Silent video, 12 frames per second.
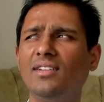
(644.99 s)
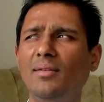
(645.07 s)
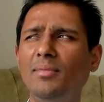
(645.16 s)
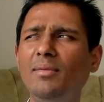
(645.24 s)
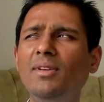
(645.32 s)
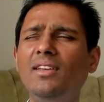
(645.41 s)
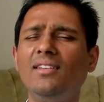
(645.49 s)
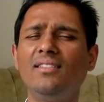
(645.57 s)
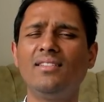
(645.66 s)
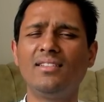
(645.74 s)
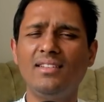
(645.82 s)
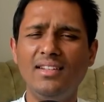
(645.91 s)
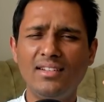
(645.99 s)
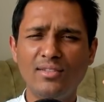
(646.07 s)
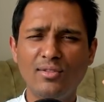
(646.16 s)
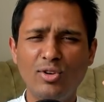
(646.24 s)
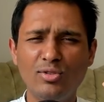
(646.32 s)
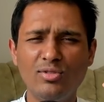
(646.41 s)
Now maybe he has
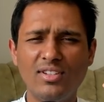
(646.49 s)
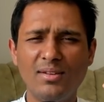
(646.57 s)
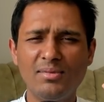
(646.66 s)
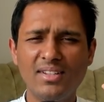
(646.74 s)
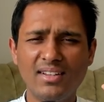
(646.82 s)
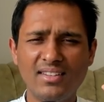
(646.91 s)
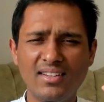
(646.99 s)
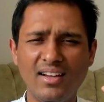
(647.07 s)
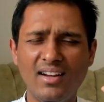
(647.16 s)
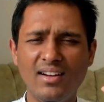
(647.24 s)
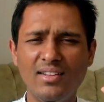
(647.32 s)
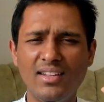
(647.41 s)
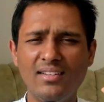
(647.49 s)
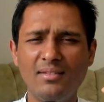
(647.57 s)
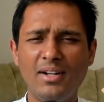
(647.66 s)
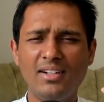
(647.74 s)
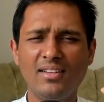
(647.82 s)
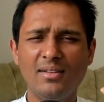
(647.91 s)
gone to some satsang, he has
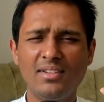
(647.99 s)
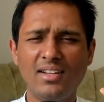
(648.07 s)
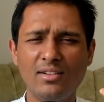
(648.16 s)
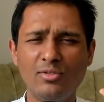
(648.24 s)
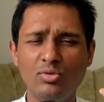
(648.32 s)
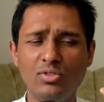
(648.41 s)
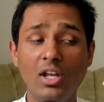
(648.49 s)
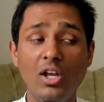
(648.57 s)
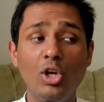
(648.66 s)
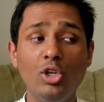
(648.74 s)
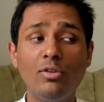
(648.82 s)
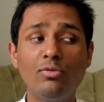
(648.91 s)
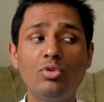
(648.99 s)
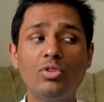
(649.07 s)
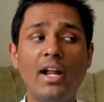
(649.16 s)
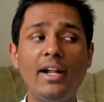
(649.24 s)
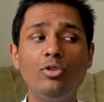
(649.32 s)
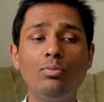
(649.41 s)
met some sadhus. You have to
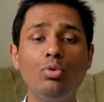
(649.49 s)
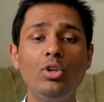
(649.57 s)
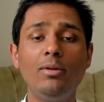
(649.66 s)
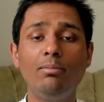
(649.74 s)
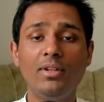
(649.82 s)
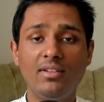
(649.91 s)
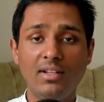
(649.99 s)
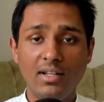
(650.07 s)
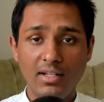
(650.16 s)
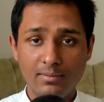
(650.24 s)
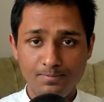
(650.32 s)
try to pull him basically.